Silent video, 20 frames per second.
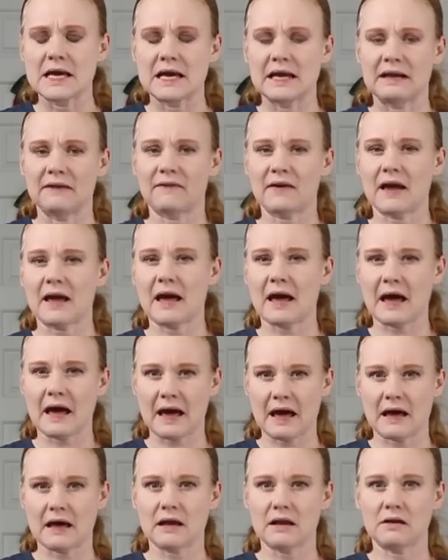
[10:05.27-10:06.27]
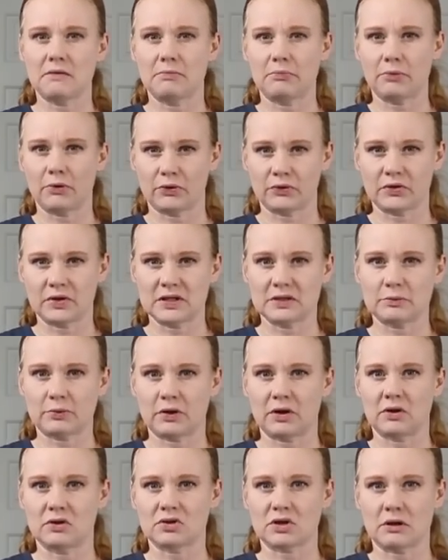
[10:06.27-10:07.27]
And if I had both these
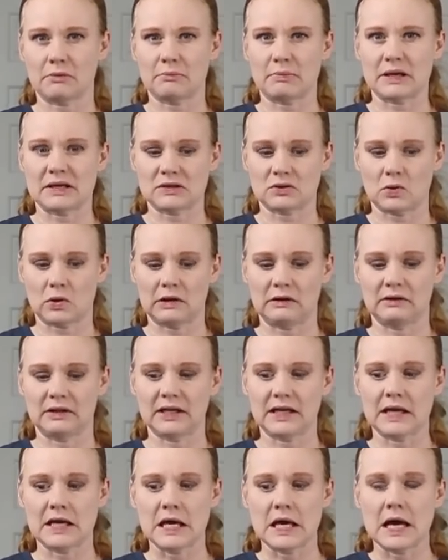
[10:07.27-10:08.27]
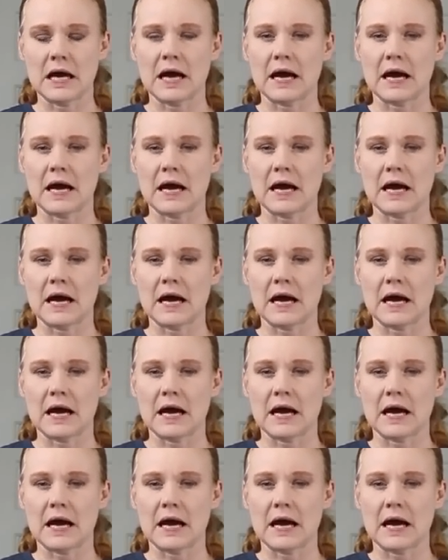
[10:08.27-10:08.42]
printers on best quality,